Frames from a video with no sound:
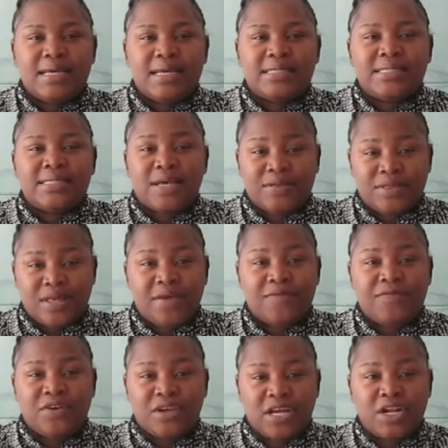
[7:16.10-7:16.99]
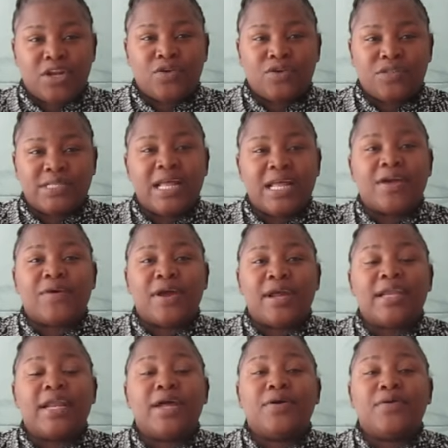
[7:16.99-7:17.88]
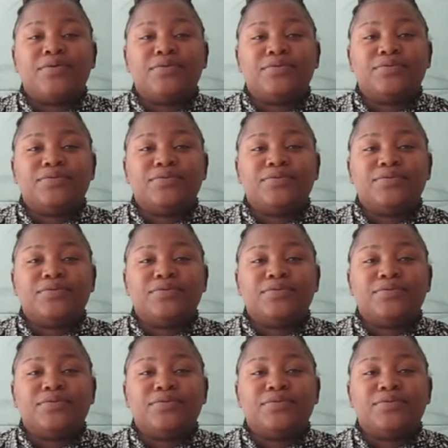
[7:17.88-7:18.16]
South Africa looks like right now.